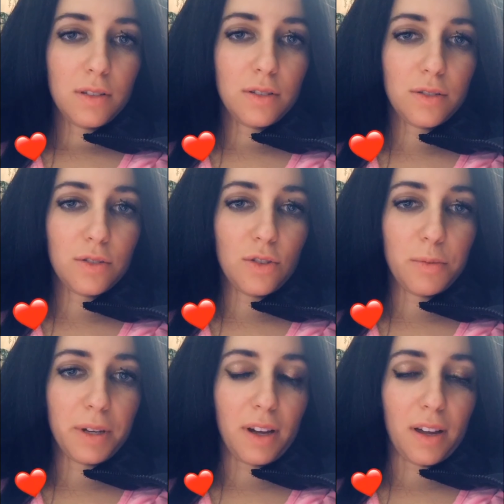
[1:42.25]

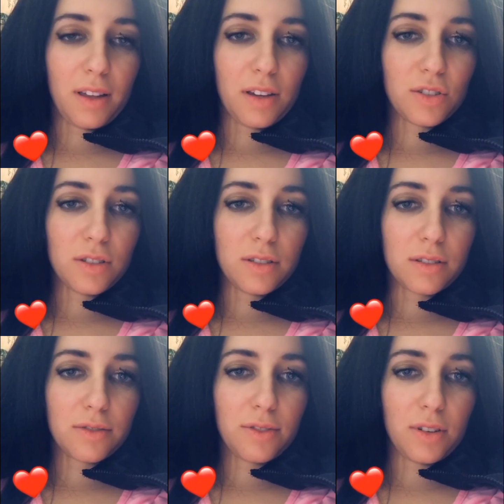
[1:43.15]
stupid eyelashes
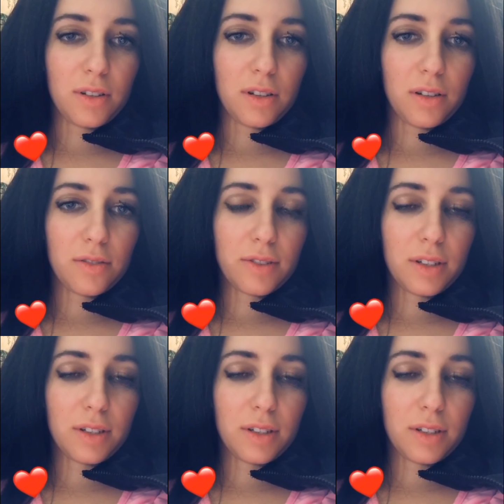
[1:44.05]
are falling off,